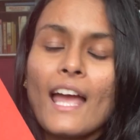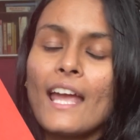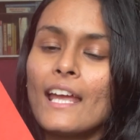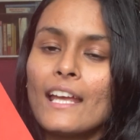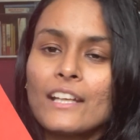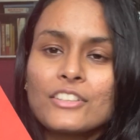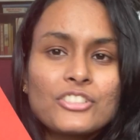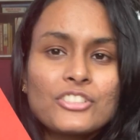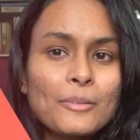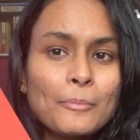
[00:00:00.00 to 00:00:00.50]

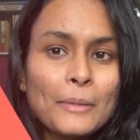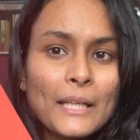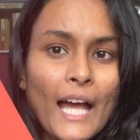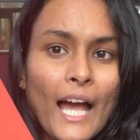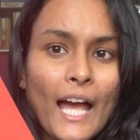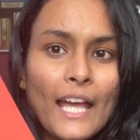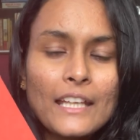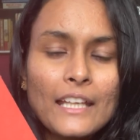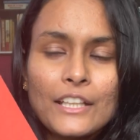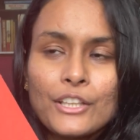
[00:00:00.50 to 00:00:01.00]
extremely
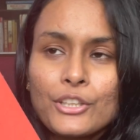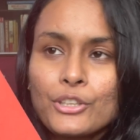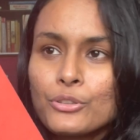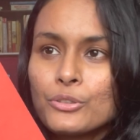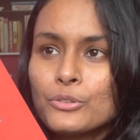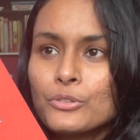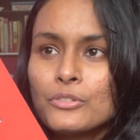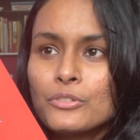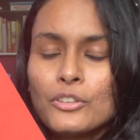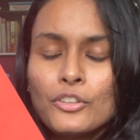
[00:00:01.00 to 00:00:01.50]
high
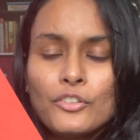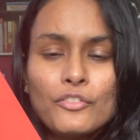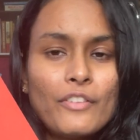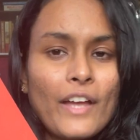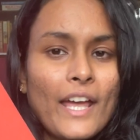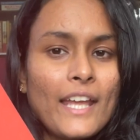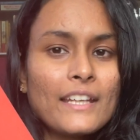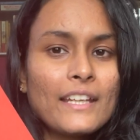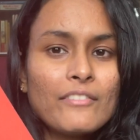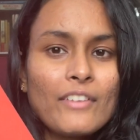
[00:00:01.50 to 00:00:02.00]
EQ,
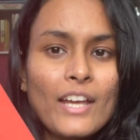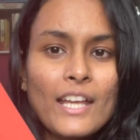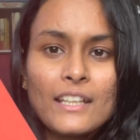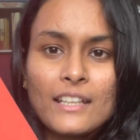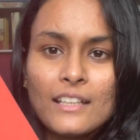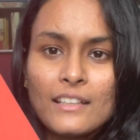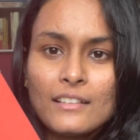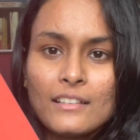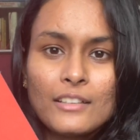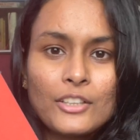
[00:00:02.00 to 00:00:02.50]

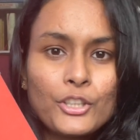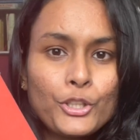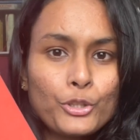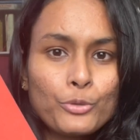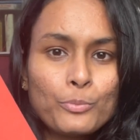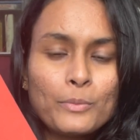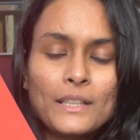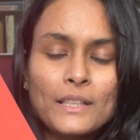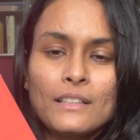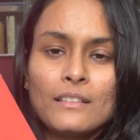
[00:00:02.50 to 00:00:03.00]
very
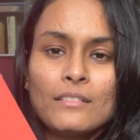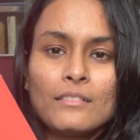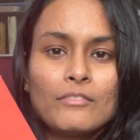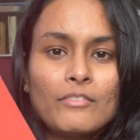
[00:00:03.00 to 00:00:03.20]
human,